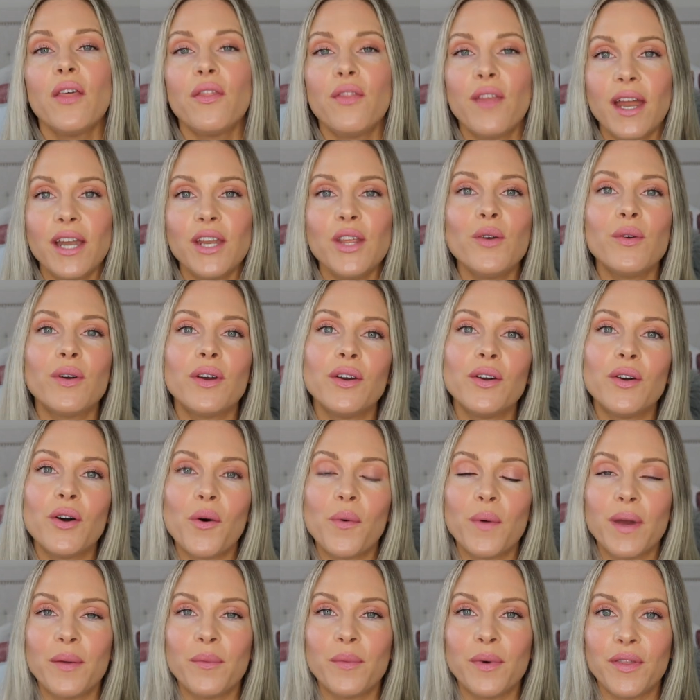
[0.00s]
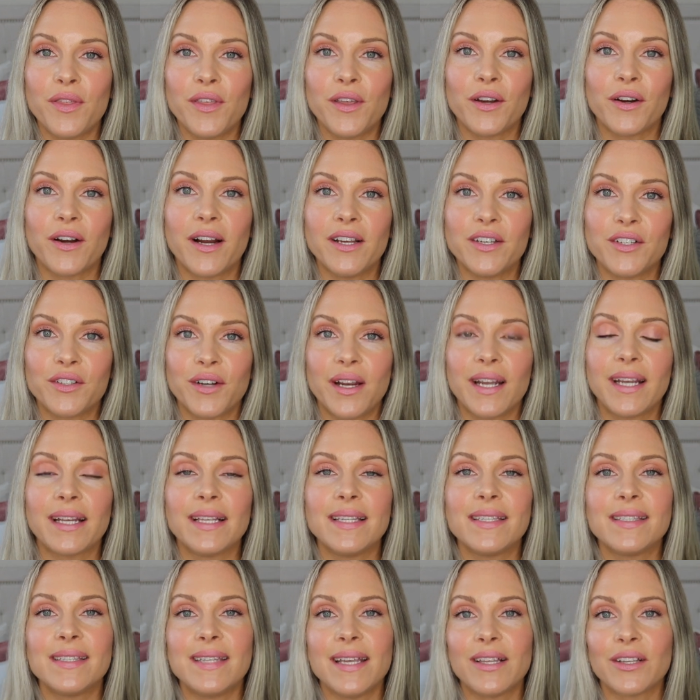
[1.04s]
then you can go in with your under eye
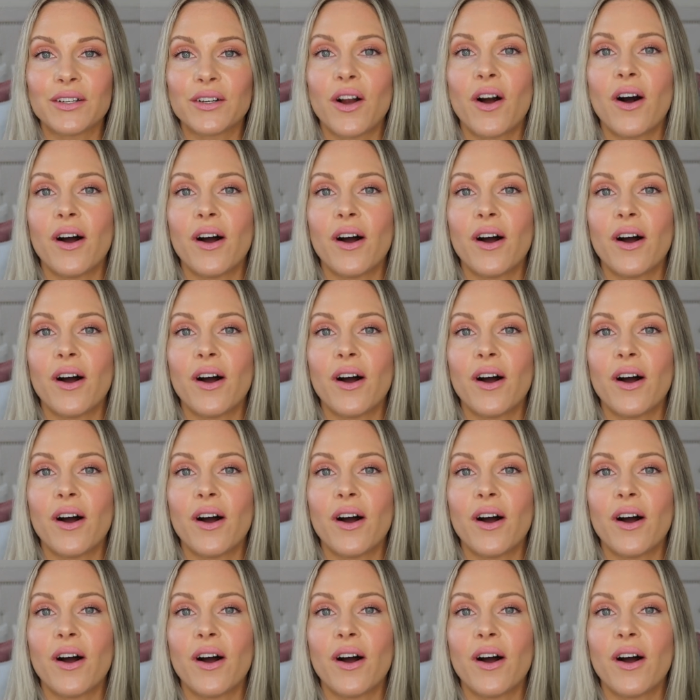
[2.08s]
concealer